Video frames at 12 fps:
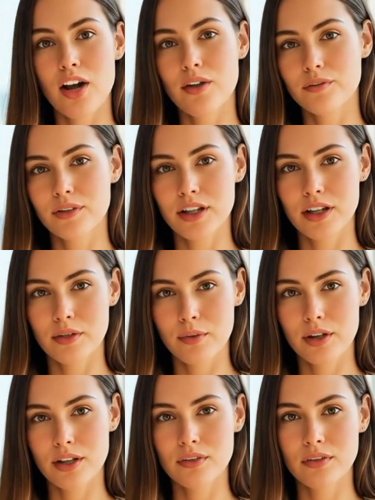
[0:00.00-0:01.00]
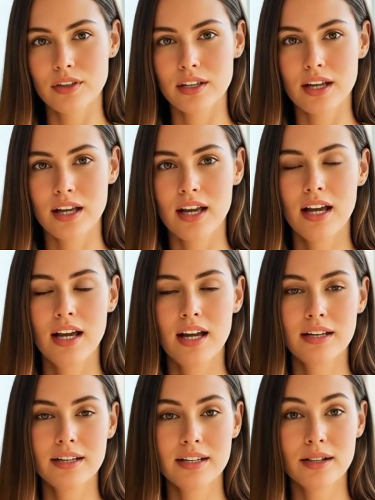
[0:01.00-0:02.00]
That same week, we
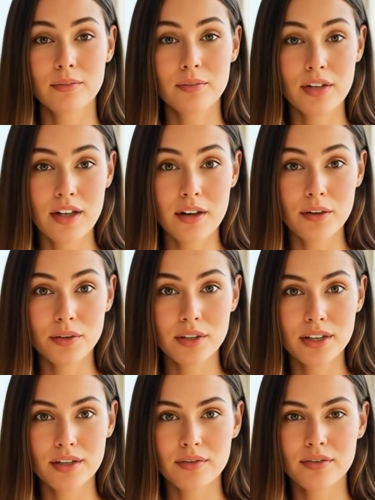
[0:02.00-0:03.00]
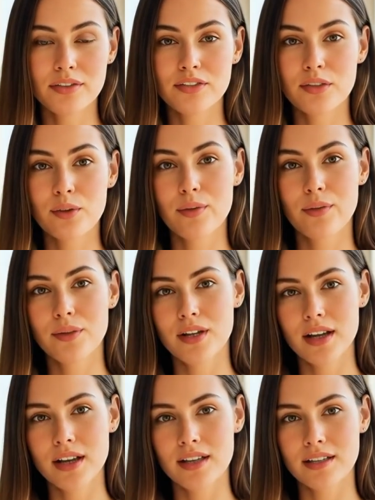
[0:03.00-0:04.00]
received an unusual order through our new
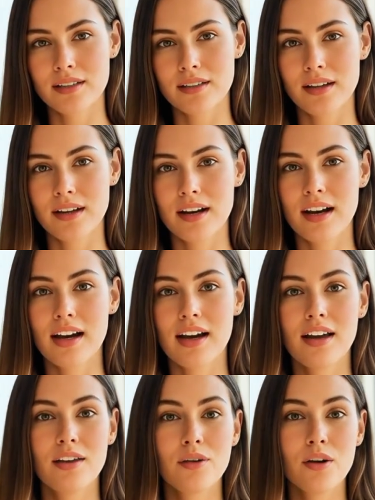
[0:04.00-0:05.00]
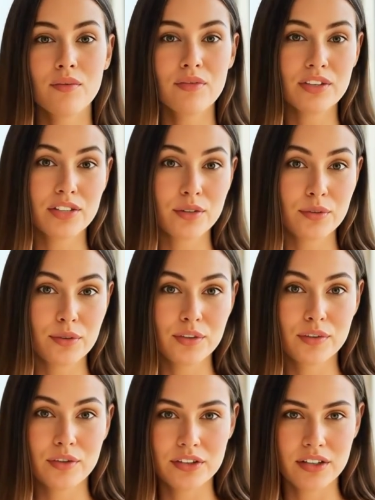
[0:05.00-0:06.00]
website, a request for every
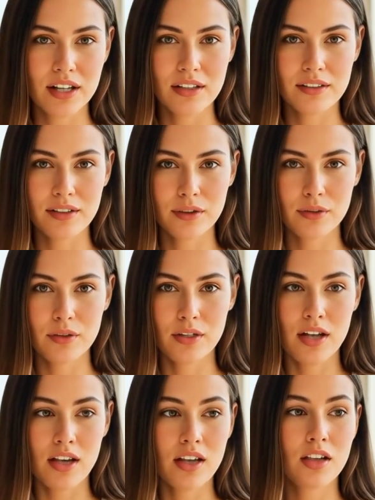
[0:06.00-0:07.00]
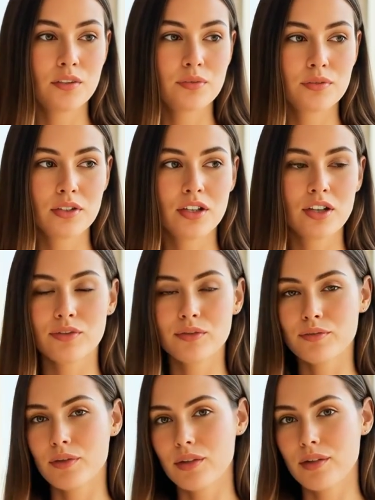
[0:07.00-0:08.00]
flavor we made, to be delivered to
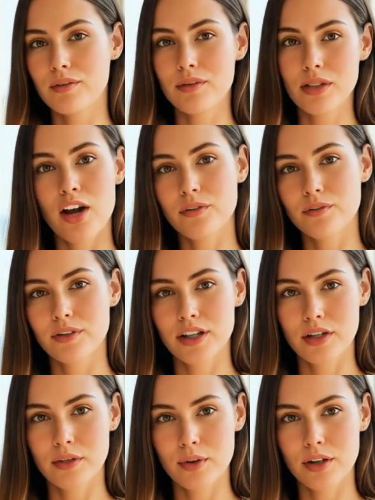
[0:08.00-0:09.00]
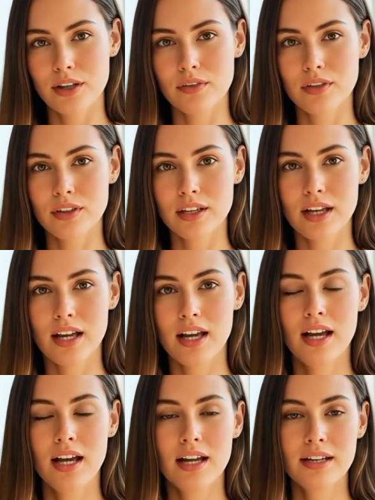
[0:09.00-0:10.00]
an address in the wealthiest neighborhood in
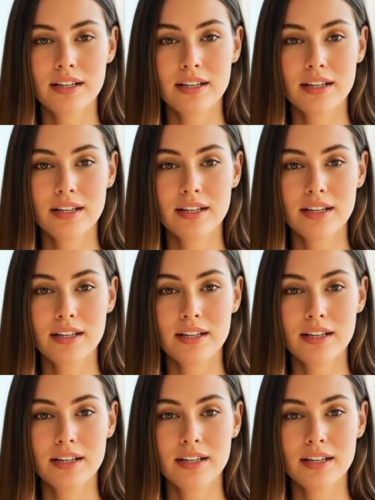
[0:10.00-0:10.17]
town.